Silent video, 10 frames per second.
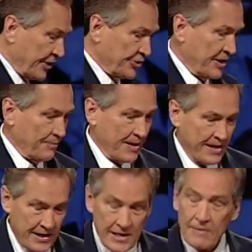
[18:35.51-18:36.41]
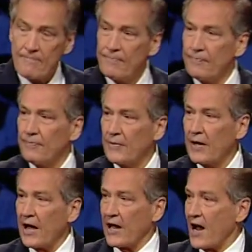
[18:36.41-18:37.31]
is in me,
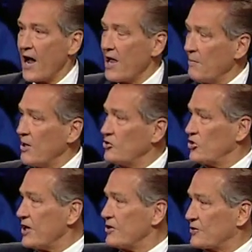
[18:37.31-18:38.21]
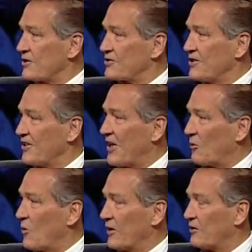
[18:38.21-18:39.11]
and I am in Jesus. Isn't
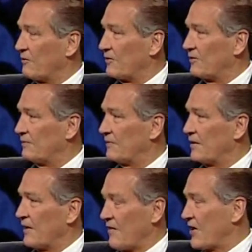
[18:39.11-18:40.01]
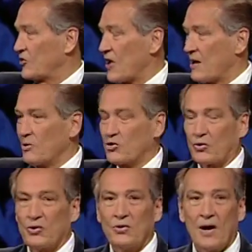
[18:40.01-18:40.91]
that wonderful? And that same is
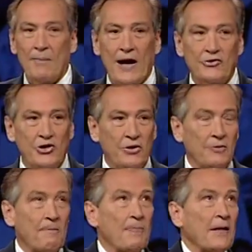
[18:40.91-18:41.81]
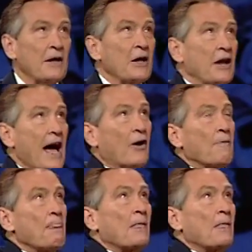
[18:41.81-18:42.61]
true about you. Now,